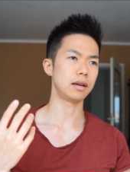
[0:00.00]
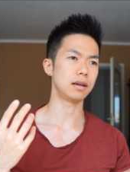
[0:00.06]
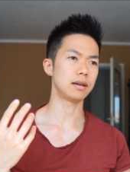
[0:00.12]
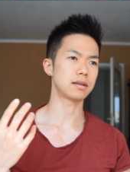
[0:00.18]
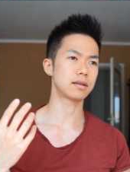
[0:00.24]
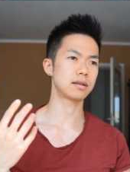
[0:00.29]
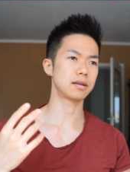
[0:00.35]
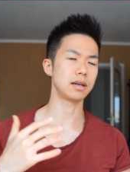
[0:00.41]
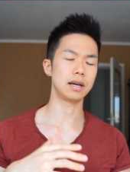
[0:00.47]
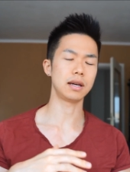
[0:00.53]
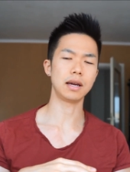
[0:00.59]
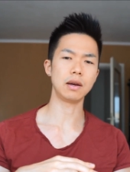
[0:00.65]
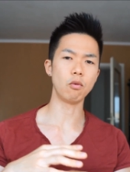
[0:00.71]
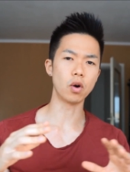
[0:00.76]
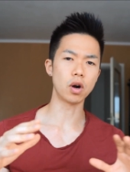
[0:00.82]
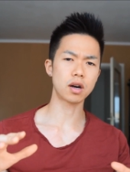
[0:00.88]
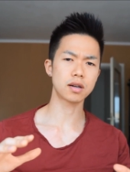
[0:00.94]
it's
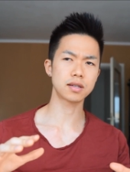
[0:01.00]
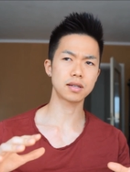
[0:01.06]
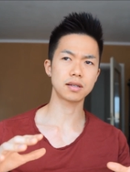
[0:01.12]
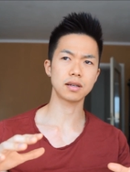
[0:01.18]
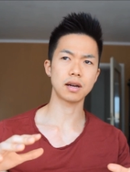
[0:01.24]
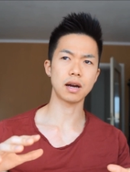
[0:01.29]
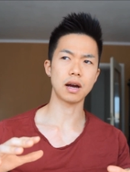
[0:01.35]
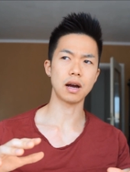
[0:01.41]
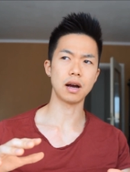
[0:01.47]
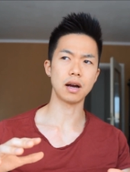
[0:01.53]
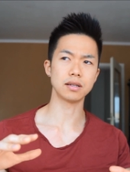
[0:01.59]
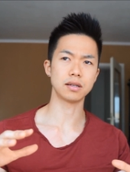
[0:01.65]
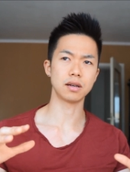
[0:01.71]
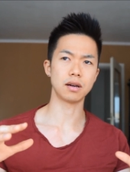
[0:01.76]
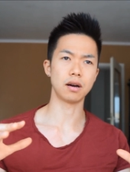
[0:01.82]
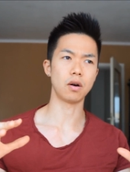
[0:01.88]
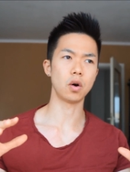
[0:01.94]
it works as
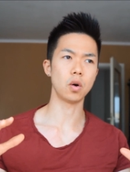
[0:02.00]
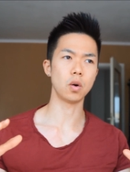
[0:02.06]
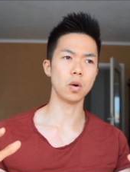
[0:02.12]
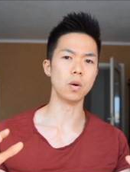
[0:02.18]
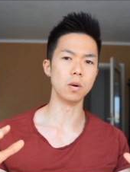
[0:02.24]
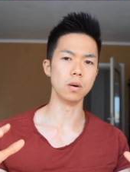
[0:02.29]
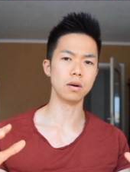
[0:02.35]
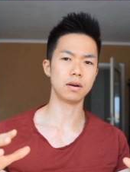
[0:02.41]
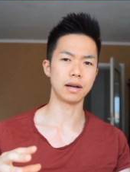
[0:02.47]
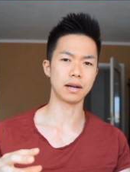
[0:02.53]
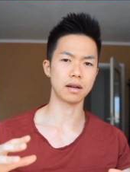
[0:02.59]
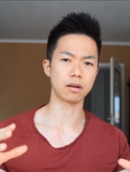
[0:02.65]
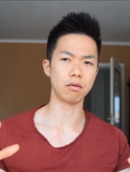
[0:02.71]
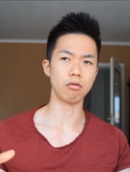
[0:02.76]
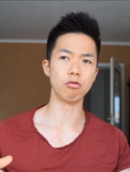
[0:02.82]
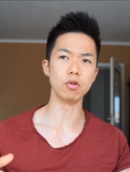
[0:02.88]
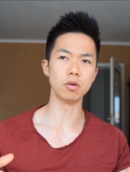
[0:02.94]
a whole, like a
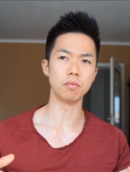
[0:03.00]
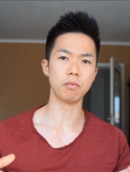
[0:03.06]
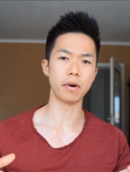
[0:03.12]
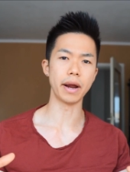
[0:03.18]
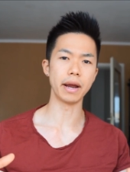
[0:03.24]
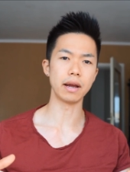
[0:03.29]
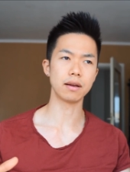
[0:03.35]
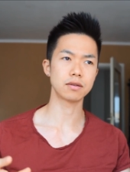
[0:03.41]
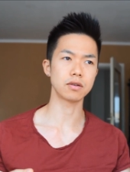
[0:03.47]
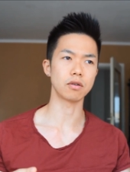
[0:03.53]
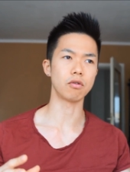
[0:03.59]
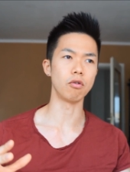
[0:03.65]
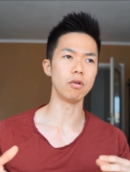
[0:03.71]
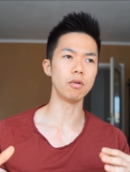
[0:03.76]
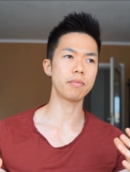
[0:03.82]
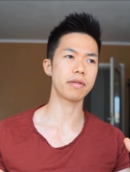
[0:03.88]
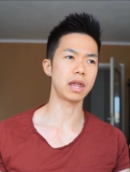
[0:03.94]
group, right? So
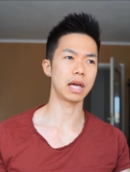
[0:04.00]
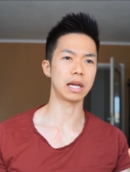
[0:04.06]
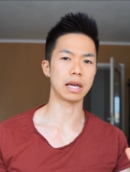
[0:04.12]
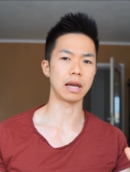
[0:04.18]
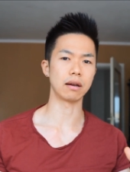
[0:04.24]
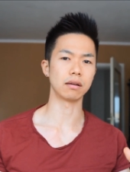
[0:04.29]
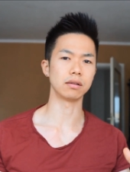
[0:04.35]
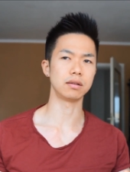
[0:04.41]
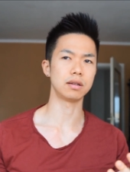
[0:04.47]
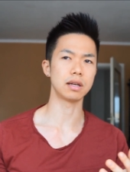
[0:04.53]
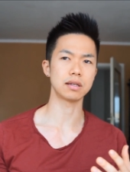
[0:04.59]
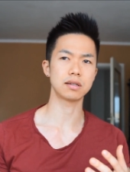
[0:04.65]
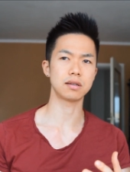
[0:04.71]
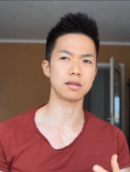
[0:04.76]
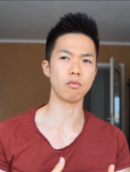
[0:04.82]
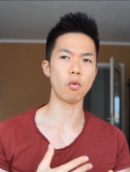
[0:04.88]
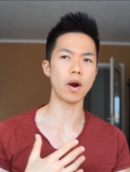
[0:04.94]
group thinking,
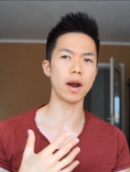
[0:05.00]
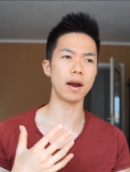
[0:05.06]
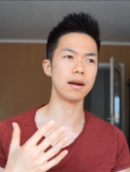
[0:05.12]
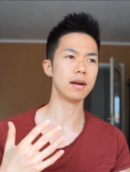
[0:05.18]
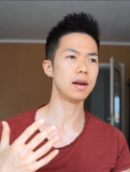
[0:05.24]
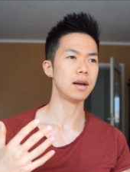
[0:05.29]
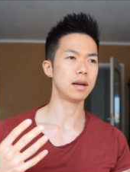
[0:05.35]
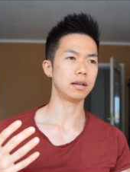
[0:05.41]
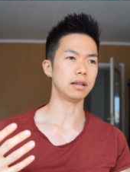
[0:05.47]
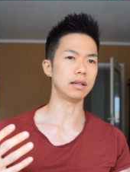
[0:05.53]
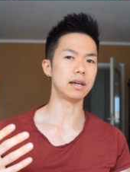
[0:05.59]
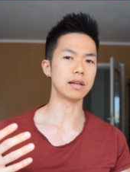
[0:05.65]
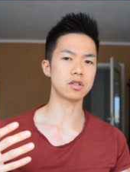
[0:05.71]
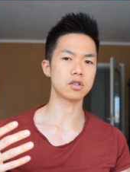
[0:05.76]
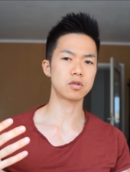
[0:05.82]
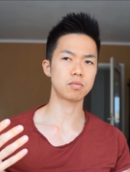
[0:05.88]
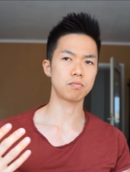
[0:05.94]
that's where it
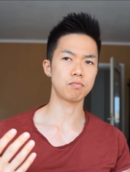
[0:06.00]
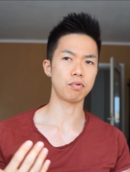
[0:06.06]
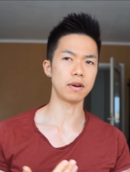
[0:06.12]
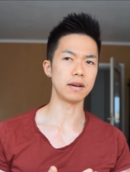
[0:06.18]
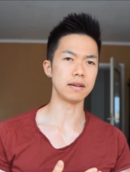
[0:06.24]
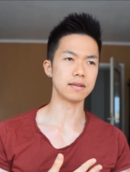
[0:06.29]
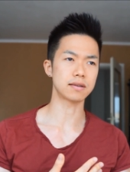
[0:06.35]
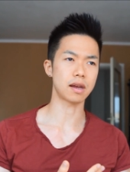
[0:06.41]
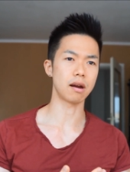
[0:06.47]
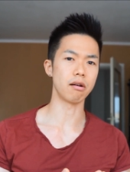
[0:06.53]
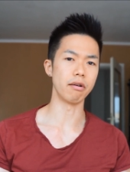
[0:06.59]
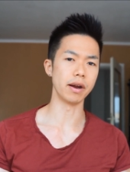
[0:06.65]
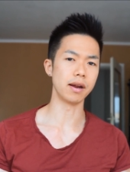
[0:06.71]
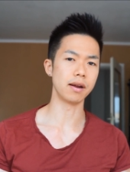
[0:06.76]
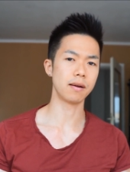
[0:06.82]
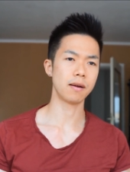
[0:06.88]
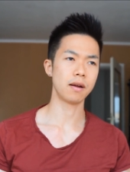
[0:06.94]
gets pretty
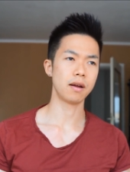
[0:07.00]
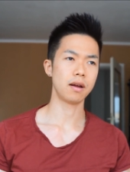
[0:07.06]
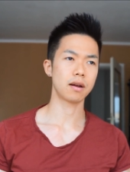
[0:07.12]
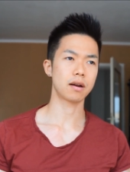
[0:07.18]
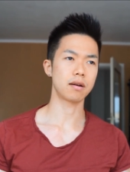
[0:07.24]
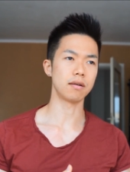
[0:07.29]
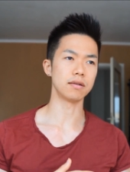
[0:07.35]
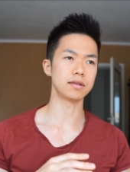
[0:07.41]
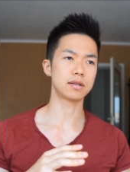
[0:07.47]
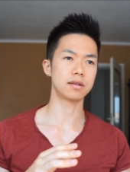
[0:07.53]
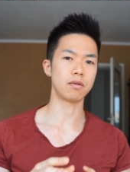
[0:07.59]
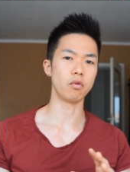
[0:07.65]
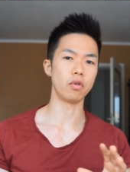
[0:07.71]
scary, because